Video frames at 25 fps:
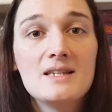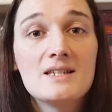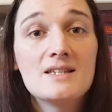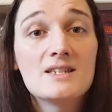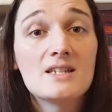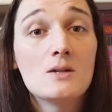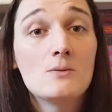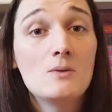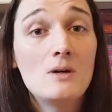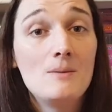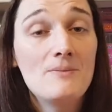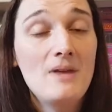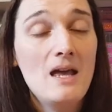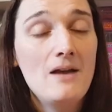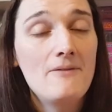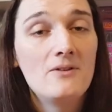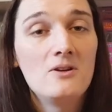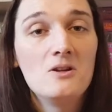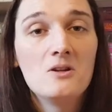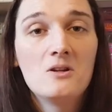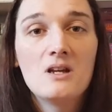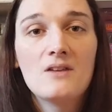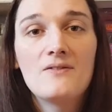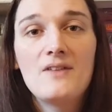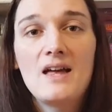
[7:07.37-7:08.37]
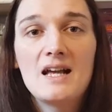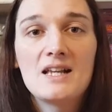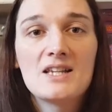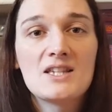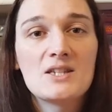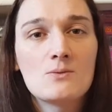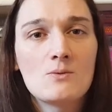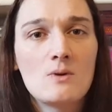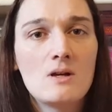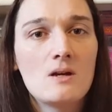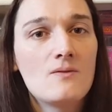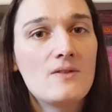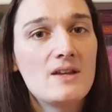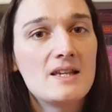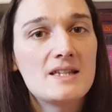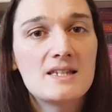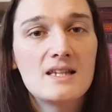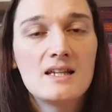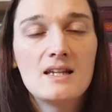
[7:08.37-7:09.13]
So um, have a look at that as well. There's